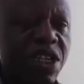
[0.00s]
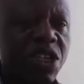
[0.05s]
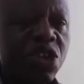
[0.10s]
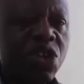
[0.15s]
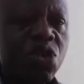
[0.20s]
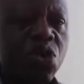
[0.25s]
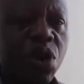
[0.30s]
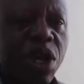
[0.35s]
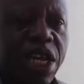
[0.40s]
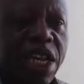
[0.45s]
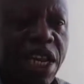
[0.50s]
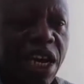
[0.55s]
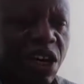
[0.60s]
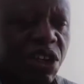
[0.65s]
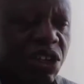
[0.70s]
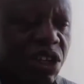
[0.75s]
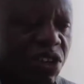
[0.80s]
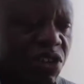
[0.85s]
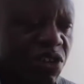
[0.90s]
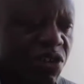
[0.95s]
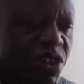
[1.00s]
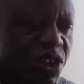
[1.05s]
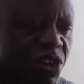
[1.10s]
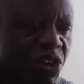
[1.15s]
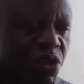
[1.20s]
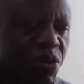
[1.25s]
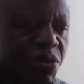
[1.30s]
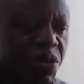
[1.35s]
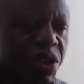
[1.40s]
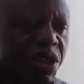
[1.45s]
it is going out of the
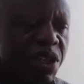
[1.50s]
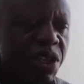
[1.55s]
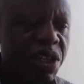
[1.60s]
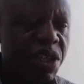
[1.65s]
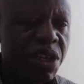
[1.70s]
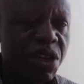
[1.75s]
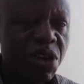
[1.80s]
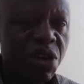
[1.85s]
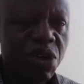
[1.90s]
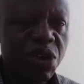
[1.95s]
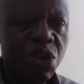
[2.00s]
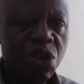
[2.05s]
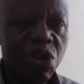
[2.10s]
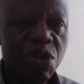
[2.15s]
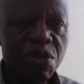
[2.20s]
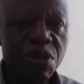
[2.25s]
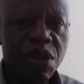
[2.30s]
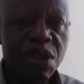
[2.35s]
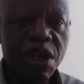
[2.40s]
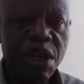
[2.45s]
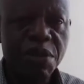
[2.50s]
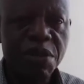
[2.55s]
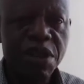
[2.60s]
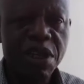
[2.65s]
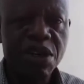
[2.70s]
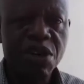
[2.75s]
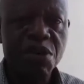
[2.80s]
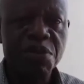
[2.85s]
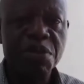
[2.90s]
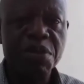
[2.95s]
company, or
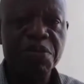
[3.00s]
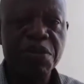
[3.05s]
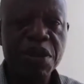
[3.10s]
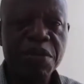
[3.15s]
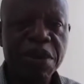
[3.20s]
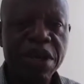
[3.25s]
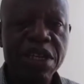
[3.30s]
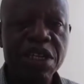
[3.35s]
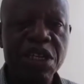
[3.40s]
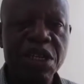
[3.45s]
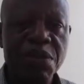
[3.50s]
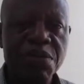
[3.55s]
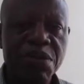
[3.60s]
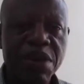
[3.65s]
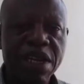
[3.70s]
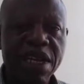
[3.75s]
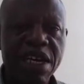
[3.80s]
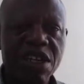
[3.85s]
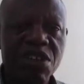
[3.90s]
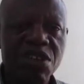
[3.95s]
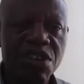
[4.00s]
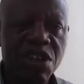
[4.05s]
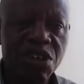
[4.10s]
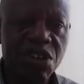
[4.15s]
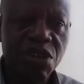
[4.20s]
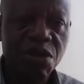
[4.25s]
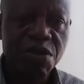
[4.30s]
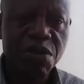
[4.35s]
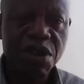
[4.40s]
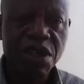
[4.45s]
the payment is made out of the
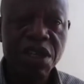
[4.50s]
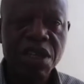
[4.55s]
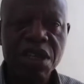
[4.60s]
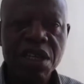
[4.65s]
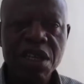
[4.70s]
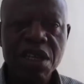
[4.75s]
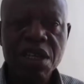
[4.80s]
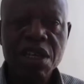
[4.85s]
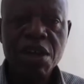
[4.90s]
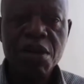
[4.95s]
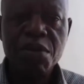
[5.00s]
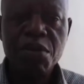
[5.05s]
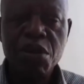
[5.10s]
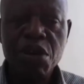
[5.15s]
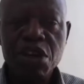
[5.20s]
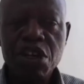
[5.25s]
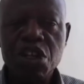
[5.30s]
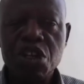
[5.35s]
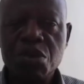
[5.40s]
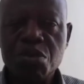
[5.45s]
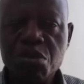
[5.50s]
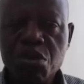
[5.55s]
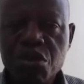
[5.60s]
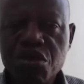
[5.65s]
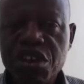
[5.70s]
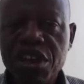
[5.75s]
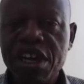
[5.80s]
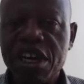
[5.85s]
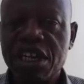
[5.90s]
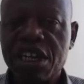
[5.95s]
company, money is
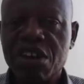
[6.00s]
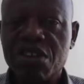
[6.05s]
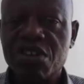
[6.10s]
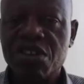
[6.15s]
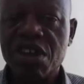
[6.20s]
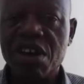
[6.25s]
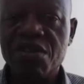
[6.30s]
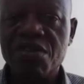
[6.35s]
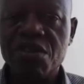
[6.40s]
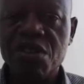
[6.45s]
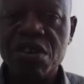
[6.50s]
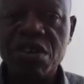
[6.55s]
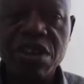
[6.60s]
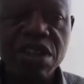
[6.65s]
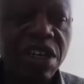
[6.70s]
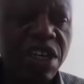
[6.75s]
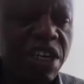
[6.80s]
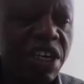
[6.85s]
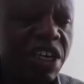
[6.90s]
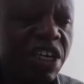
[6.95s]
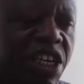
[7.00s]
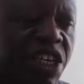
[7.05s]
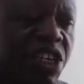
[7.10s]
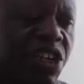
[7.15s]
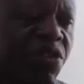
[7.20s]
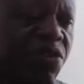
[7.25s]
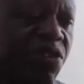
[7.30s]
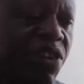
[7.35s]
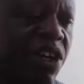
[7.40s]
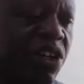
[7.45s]
moving out of that fund,
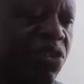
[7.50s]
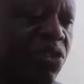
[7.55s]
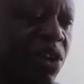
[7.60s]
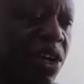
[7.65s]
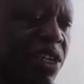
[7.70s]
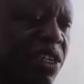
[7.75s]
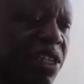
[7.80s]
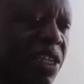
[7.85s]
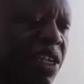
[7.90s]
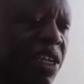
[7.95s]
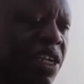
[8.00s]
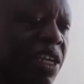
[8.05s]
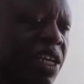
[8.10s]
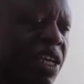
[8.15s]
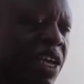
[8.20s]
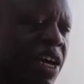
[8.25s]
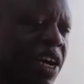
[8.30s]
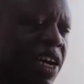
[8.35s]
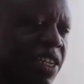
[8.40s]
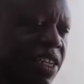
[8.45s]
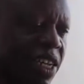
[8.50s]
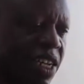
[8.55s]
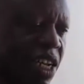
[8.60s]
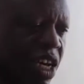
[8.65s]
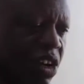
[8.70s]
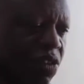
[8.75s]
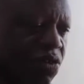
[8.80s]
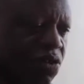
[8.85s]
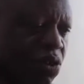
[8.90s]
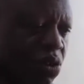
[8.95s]
is referred to as an
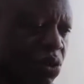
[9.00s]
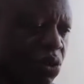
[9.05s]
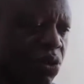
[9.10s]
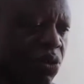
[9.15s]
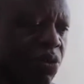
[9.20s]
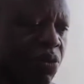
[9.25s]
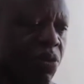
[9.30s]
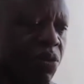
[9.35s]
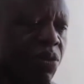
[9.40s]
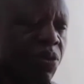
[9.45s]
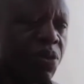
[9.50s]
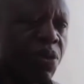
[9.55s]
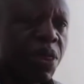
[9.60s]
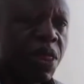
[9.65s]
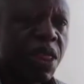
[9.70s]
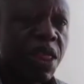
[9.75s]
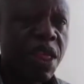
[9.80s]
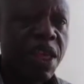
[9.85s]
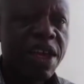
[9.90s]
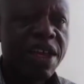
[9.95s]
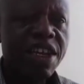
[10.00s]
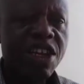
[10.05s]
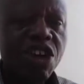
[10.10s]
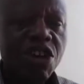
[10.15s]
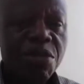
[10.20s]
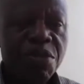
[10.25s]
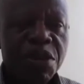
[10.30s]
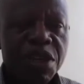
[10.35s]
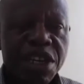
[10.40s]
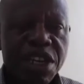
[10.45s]
outflow.
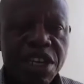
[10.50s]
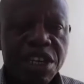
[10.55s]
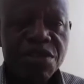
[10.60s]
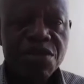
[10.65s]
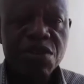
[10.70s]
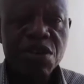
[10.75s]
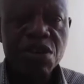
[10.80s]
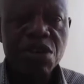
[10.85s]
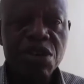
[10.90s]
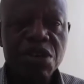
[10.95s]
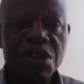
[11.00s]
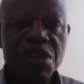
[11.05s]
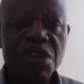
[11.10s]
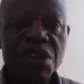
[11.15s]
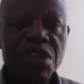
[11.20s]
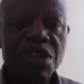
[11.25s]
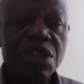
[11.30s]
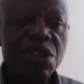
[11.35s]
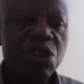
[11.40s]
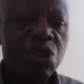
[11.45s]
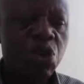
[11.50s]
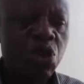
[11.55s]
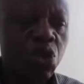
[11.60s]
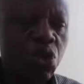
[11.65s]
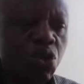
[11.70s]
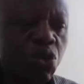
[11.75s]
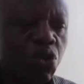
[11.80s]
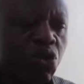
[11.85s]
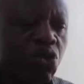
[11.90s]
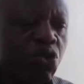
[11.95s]
There will be need for us
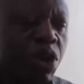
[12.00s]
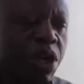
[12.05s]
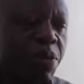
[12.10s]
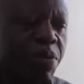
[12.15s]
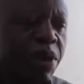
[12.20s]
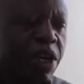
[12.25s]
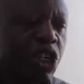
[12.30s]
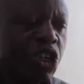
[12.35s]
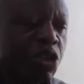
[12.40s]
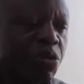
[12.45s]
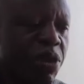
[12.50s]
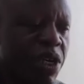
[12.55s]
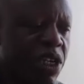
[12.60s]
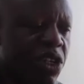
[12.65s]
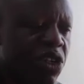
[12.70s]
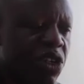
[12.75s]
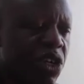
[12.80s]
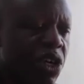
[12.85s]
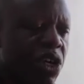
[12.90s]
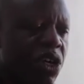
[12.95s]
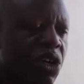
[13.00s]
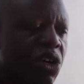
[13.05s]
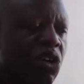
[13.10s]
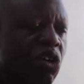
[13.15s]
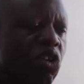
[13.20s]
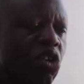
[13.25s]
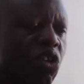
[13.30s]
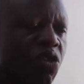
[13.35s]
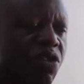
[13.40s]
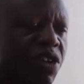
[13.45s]
to do a measurement
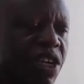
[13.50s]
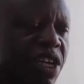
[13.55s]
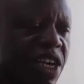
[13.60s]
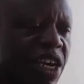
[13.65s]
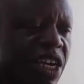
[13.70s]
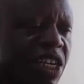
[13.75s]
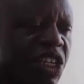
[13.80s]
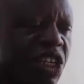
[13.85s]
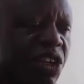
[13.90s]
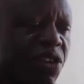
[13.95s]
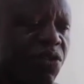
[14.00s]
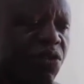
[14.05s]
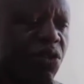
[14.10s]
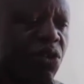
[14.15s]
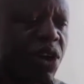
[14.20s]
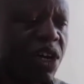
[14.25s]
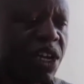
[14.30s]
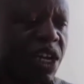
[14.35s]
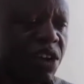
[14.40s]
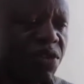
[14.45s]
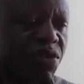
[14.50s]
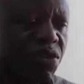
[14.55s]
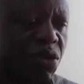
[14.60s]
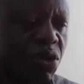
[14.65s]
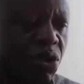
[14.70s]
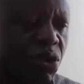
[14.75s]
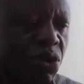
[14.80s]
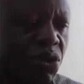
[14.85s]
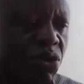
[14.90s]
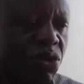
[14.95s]
of the cash inflow and
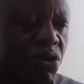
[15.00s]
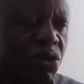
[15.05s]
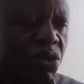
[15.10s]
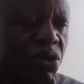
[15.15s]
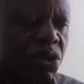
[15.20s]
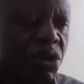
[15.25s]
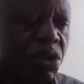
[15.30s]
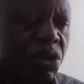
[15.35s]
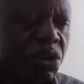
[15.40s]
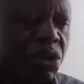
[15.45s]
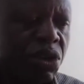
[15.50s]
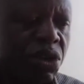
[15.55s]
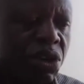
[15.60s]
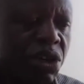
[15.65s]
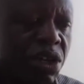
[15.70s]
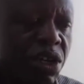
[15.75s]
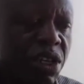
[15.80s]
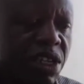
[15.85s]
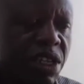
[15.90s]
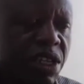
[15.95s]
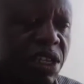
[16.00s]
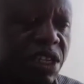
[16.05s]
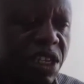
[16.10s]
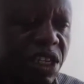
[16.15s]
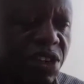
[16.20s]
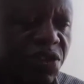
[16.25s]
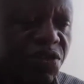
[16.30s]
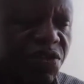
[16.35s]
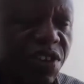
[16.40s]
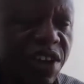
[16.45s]
outflow. This
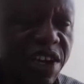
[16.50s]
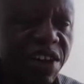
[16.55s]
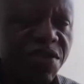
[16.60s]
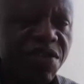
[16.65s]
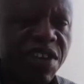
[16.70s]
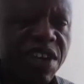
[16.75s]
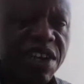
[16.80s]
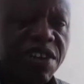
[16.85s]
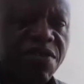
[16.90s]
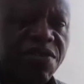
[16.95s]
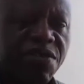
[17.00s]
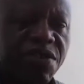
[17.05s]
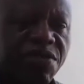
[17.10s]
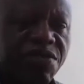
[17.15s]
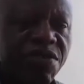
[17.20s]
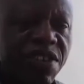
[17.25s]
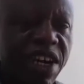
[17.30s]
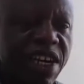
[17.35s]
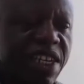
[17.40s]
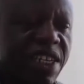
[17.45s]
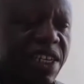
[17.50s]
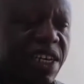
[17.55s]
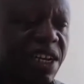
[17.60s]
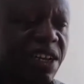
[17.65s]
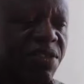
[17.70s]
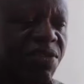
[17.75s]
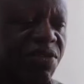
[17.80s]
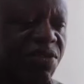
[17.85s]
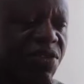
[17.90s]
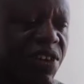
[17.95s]
is very, very vital,
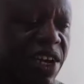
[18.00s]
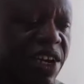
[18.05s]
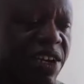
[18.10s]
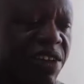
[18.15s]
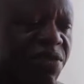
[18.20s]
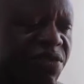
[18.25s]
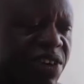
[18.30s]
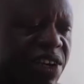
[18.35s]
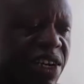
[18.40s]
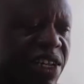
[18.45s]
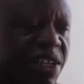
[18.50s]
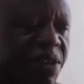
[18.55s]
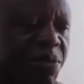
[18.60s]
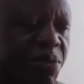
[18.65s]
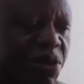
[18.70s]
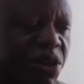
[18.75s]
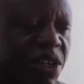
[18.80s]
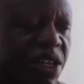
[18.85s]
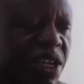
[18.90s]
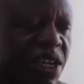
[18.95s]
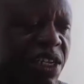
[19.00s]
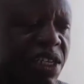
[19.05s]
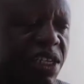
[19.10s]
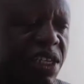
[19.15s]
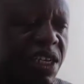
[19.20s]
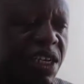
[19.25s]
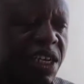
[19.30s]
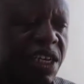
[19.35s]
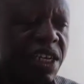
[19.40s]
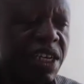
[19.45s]
very, very important
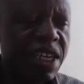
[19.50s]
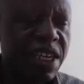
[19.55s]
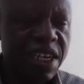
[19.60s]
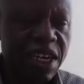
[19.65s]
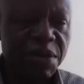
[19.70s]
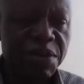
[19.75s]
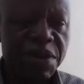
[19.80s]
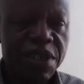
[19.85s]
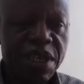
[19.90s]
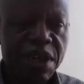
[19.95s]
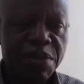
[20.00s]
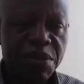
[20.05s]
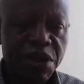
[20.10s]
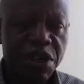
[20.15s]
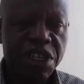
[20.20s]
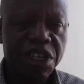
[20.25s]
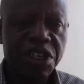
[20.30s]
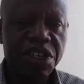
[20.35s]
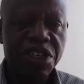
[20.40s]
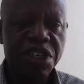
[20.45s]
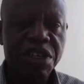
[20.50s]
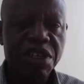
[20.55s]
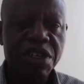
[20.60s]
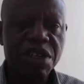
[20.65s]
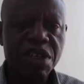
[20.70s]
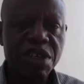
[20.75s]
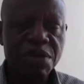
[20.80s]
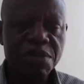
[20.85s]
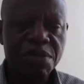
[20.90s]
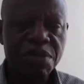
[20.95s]
in capital
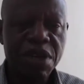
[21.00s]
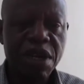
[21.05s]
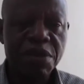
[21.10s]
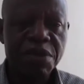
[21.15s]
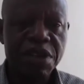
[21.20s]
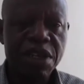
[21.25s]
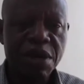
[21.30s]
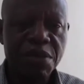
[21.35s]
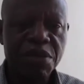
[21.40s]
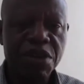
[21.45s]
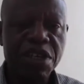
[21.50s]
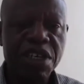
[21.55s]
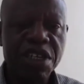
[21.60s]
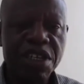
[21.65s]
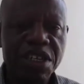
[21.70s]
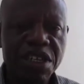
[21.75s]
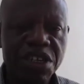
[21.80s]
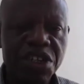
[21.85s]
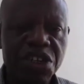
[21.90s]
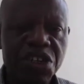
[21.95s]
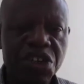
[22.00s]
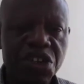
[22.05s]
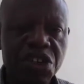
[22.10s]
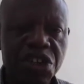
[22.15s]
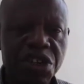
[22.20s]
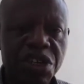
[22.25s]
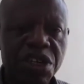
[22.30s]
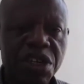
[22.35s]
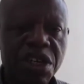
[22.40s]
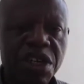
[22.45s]
budgeting
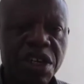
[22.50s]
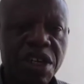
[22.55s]
decision.